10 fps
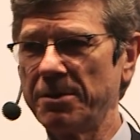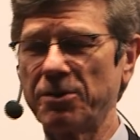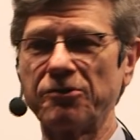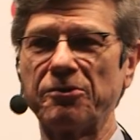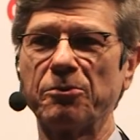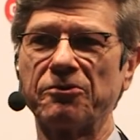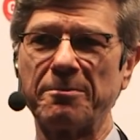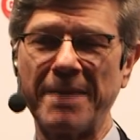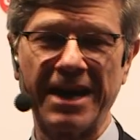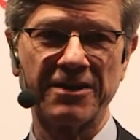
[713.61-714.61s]
because he
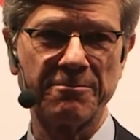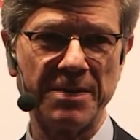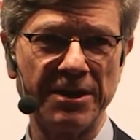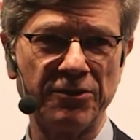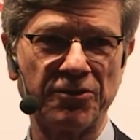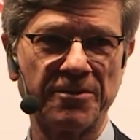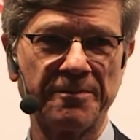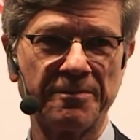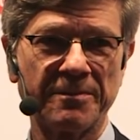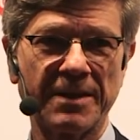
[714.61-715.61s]
was a man of
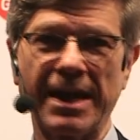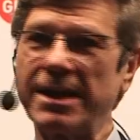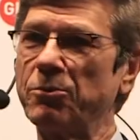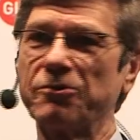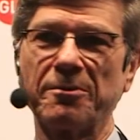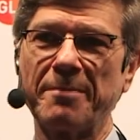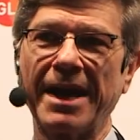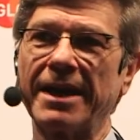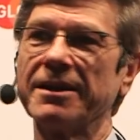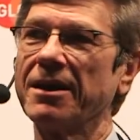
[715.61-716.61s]
peace and he was a
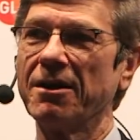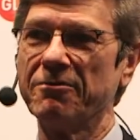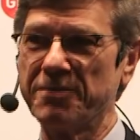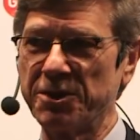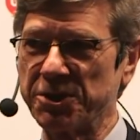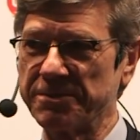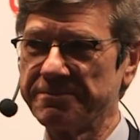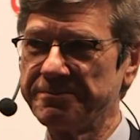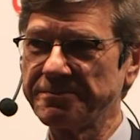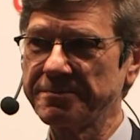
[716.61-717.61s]
man of
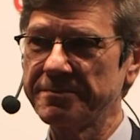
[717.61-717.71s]
vision.